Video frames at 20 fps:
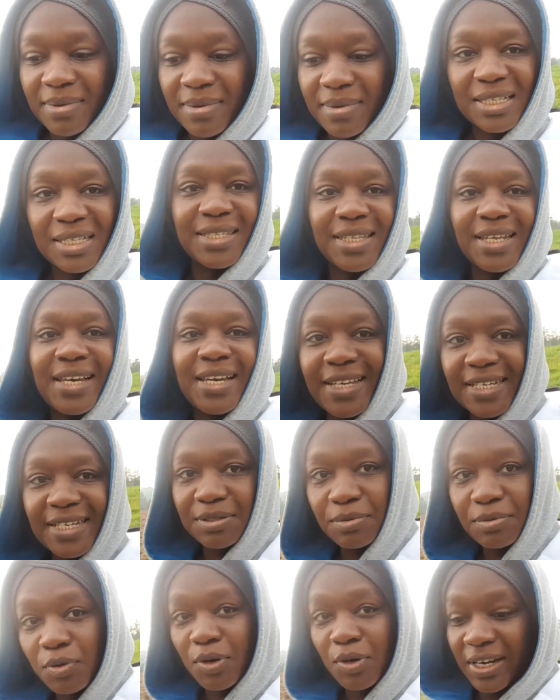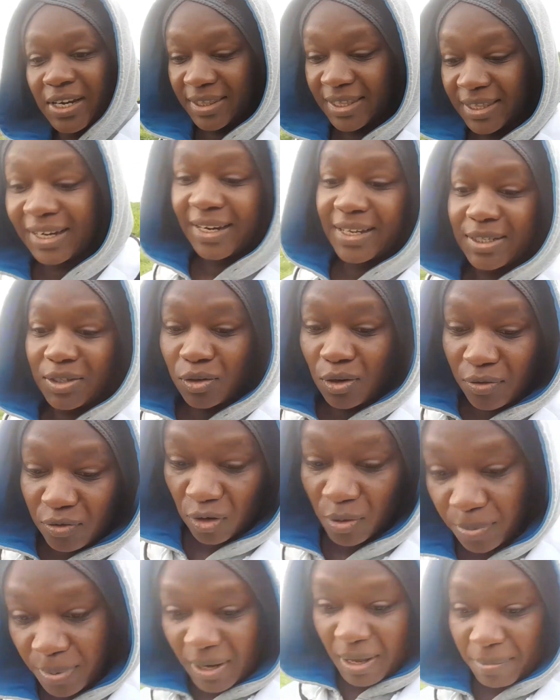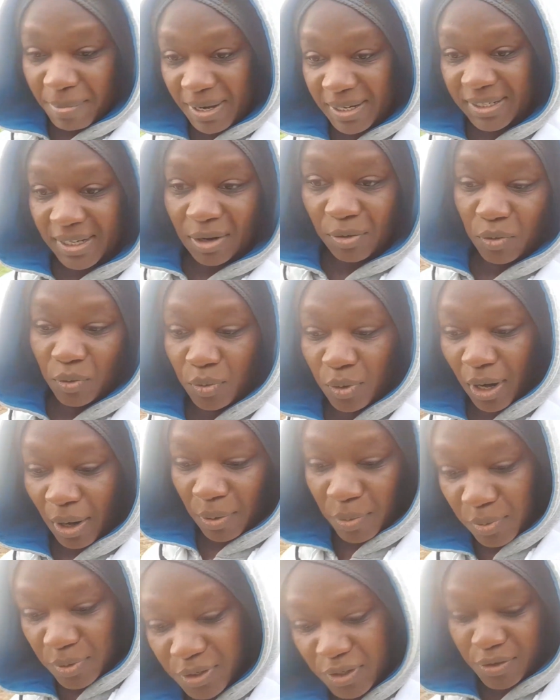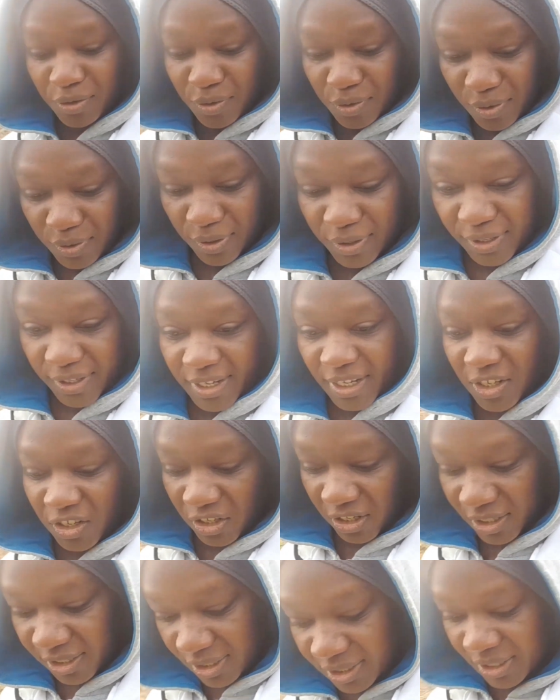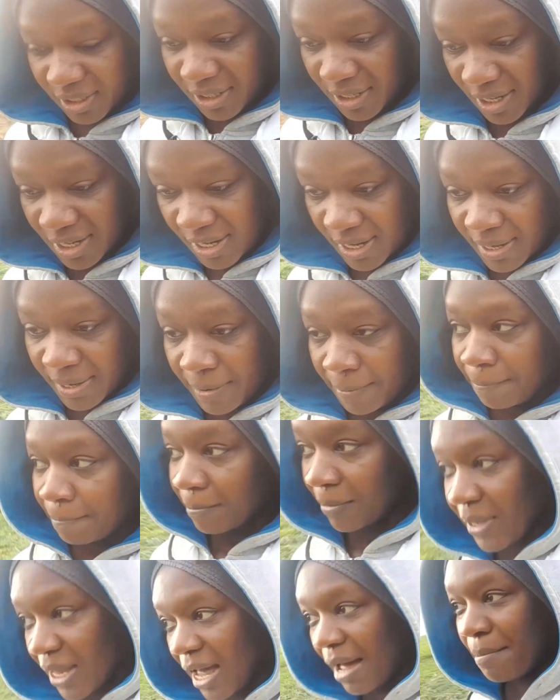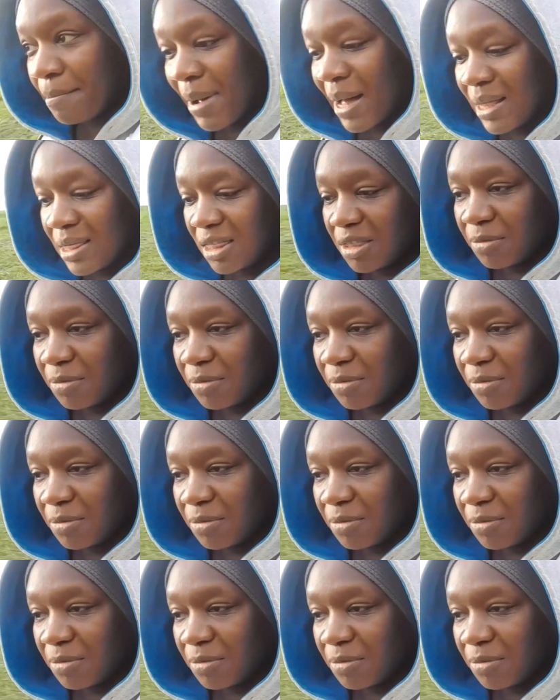That's the least you have to apply, but I would suggest a month